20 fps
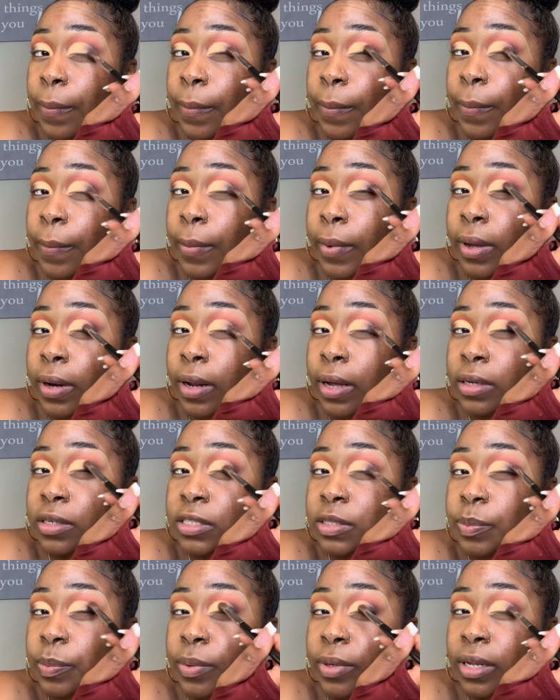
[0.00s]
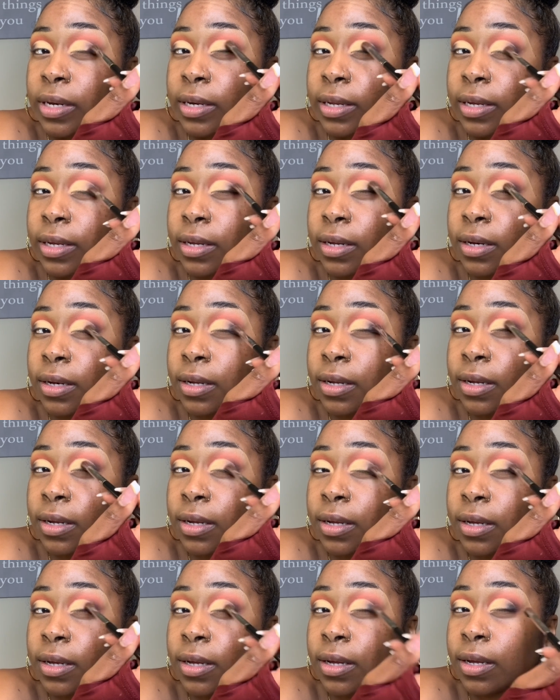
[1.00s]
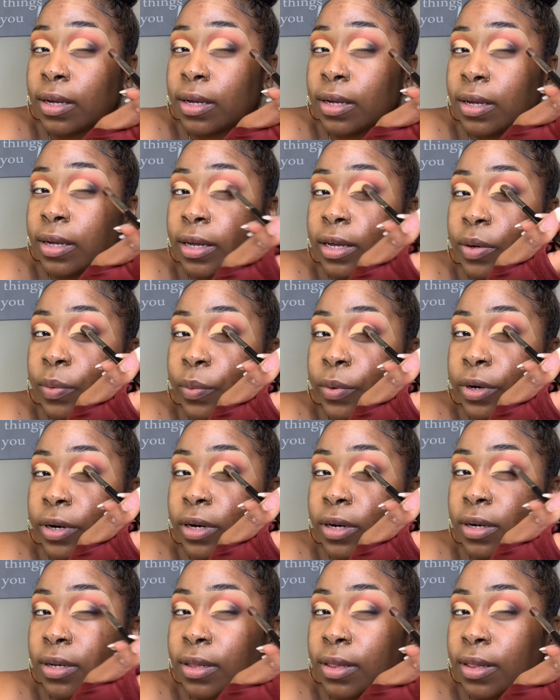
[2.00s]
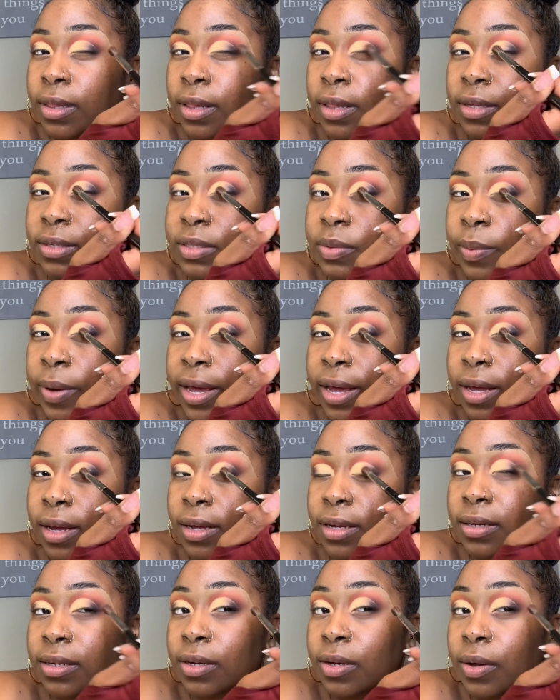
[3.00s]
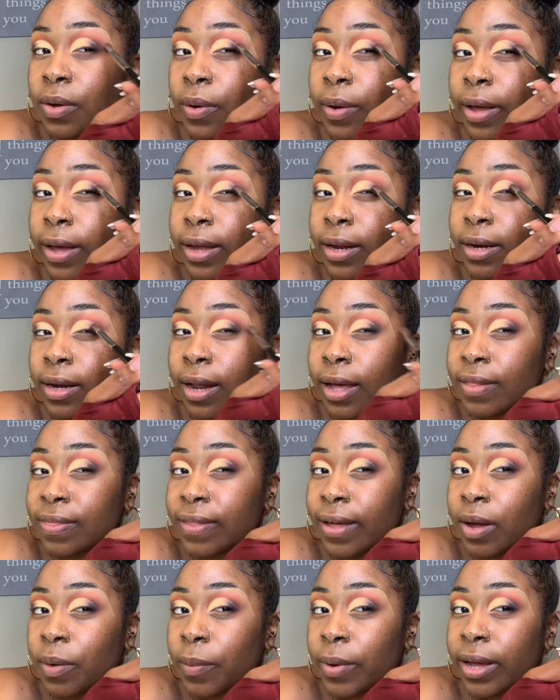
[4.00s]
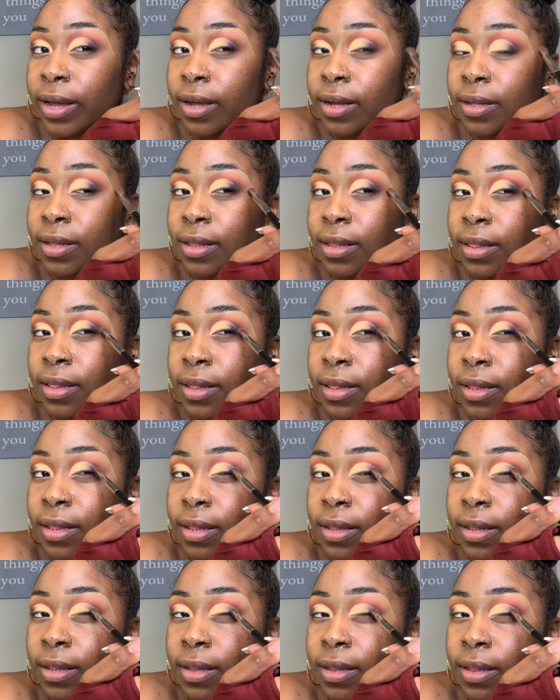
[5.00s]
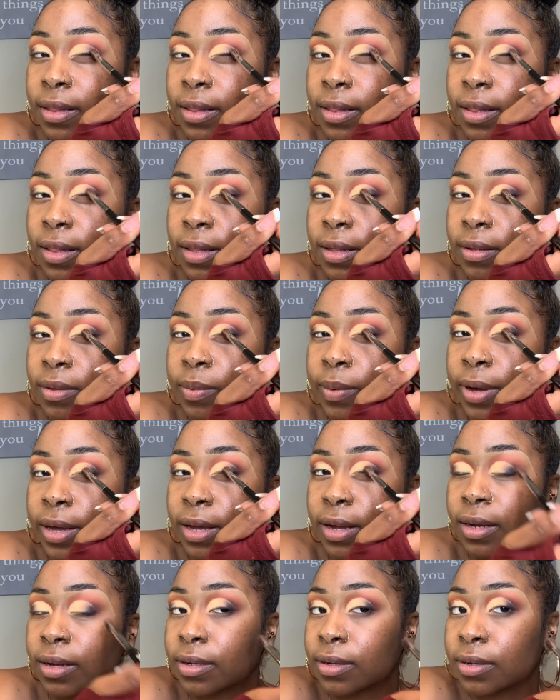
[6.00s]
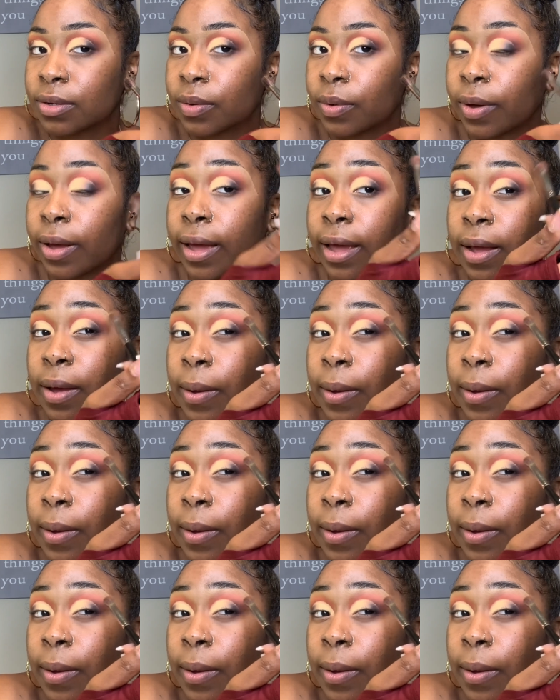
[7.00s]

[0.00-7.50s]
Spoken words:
And I just blend it inward, this way, okay? Not that way, this way, okay?